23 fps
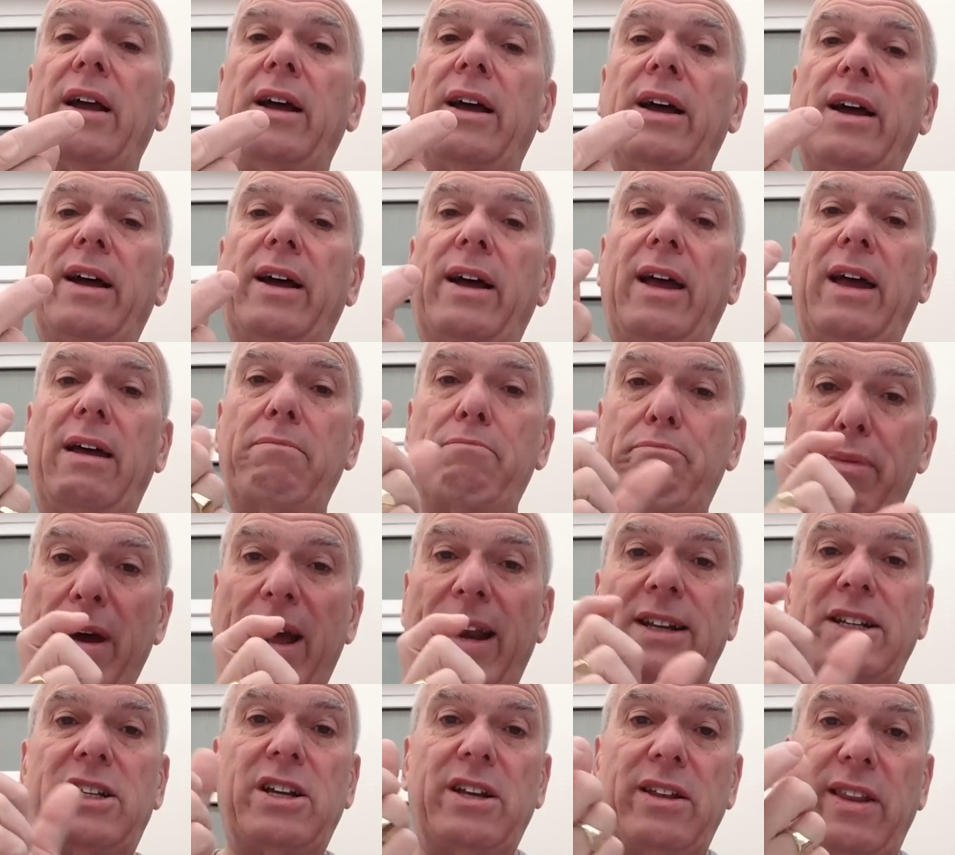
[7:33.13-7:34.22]
It
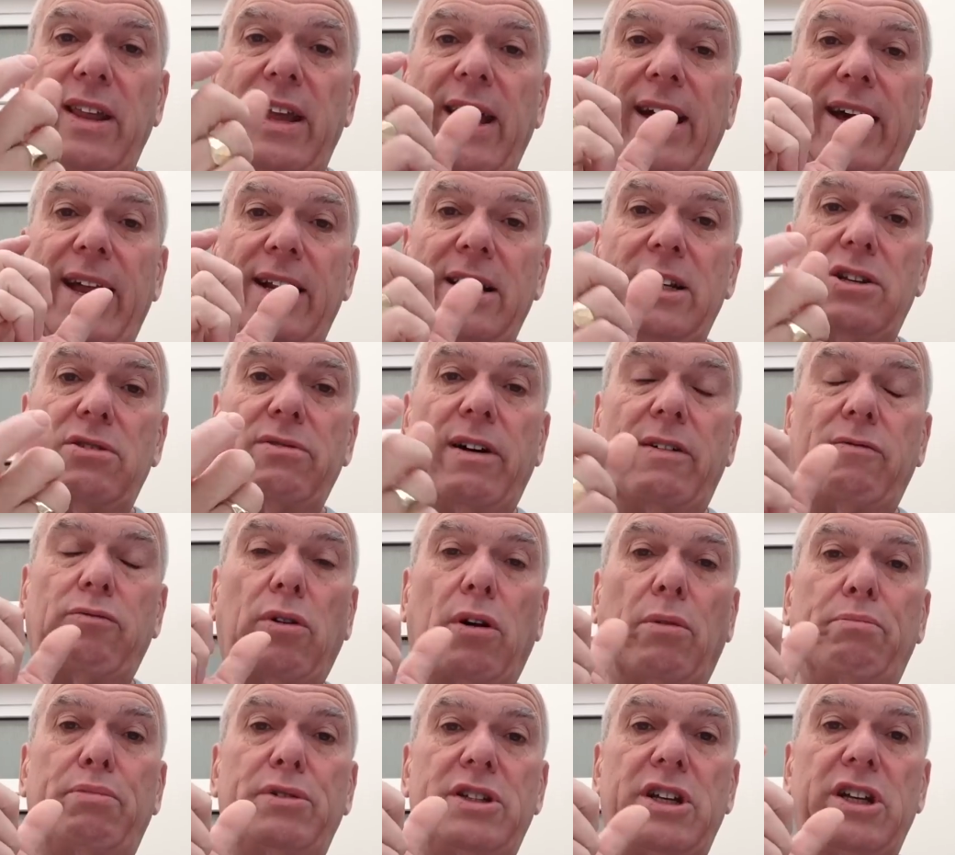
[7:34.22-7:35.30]
bent at the end to have
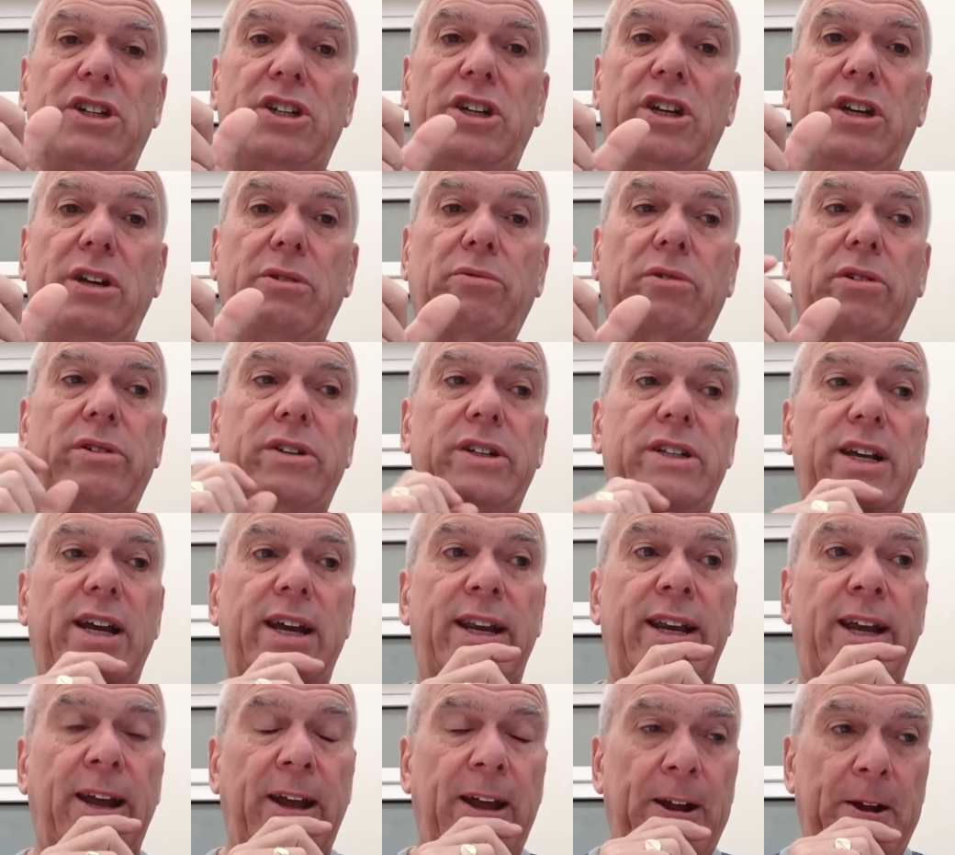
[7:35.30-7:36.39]
what position you
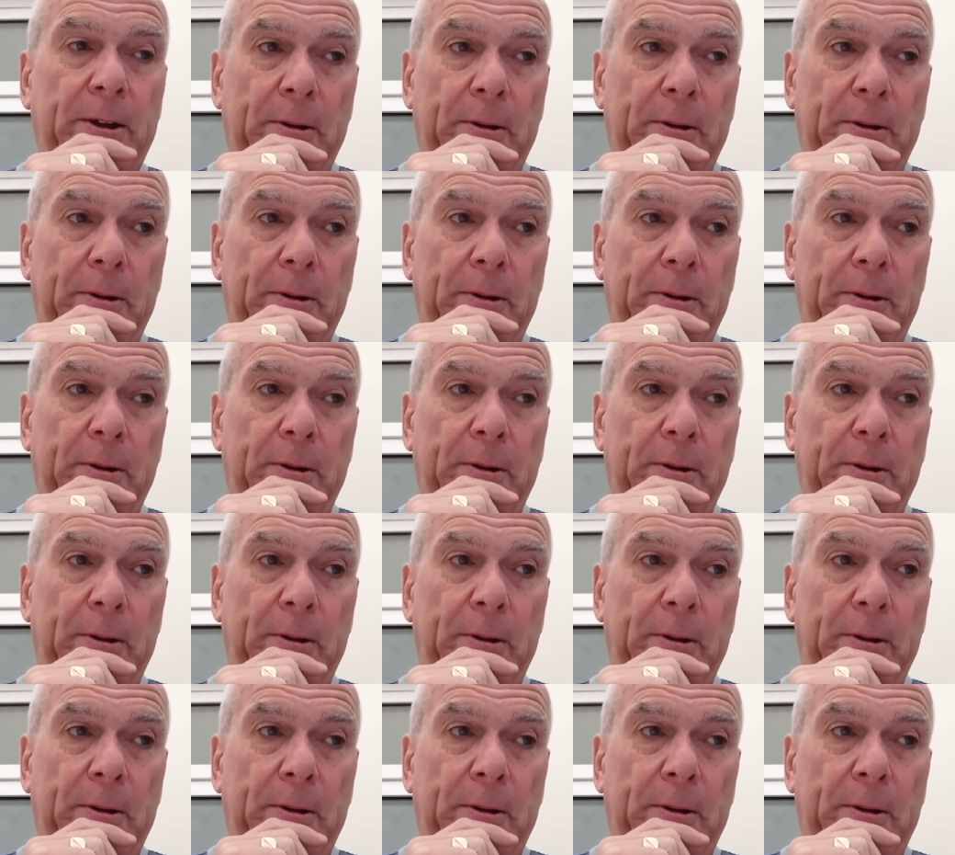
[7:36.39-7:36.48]
wanted.